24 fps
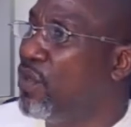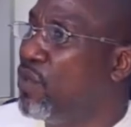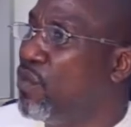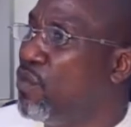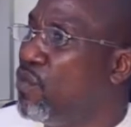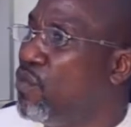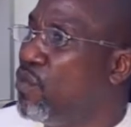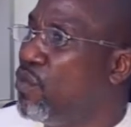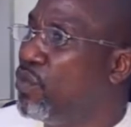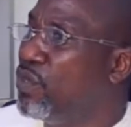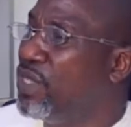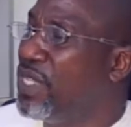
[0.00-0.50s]

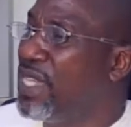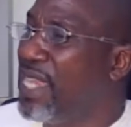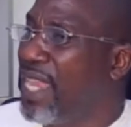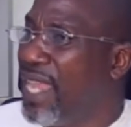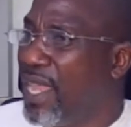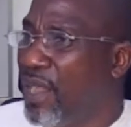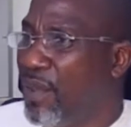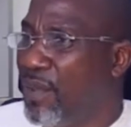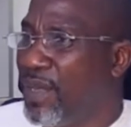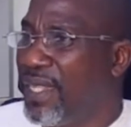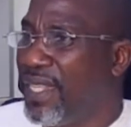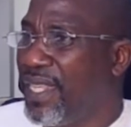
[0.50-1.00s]
would now,
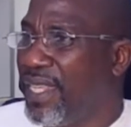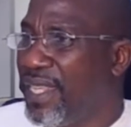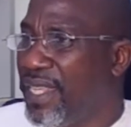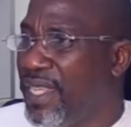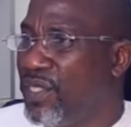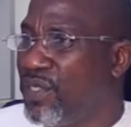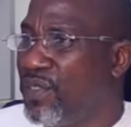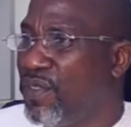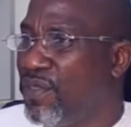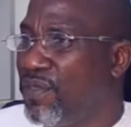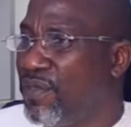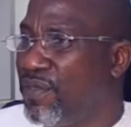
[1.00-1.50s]
in the
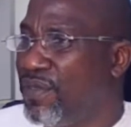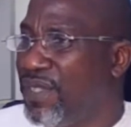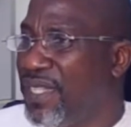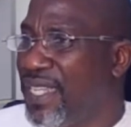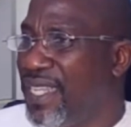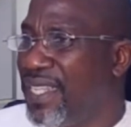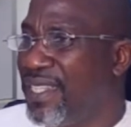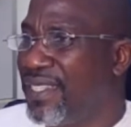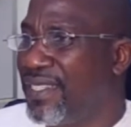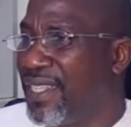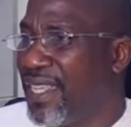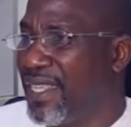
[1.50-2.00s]
case of
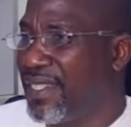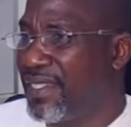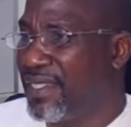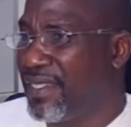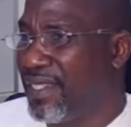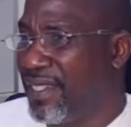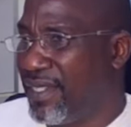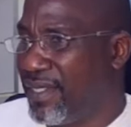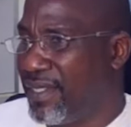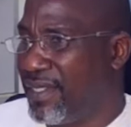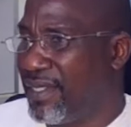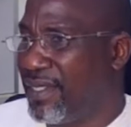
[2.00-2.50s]
Delta
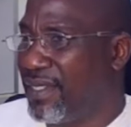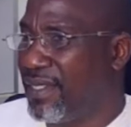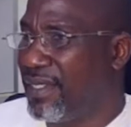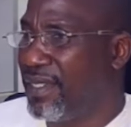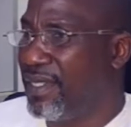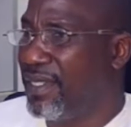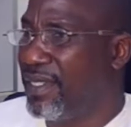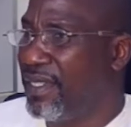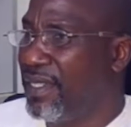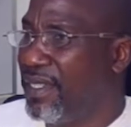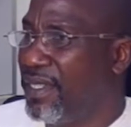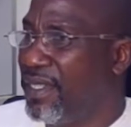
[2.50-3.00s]
State,
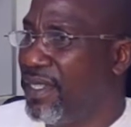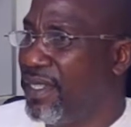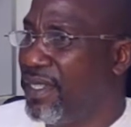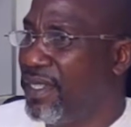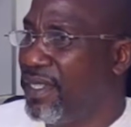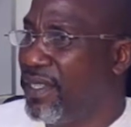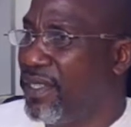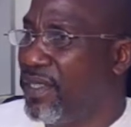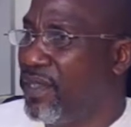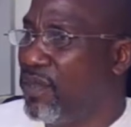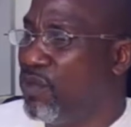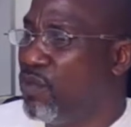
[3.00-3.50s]

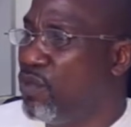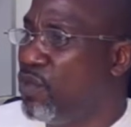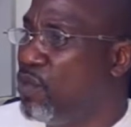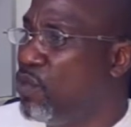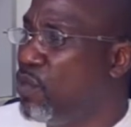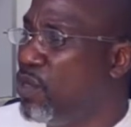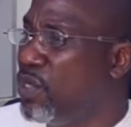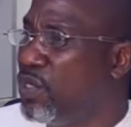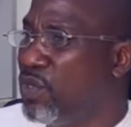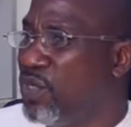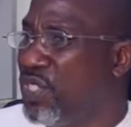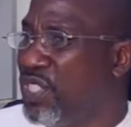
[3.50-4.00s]
would
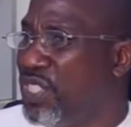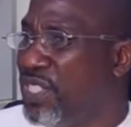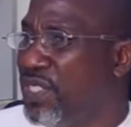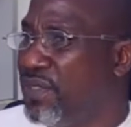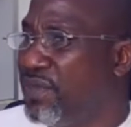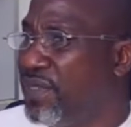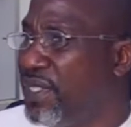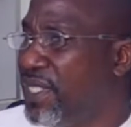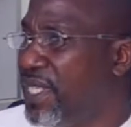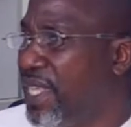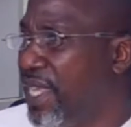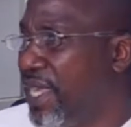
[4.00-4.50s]
want to
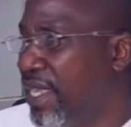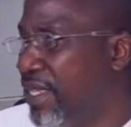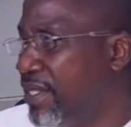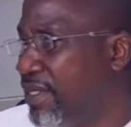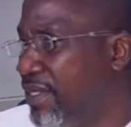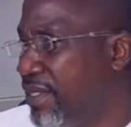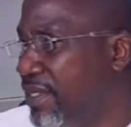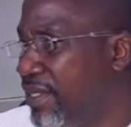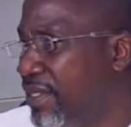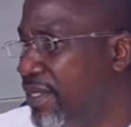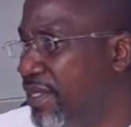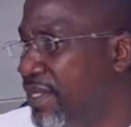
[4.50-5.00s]
shift
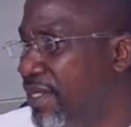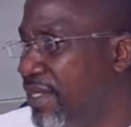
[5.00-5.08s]
gears.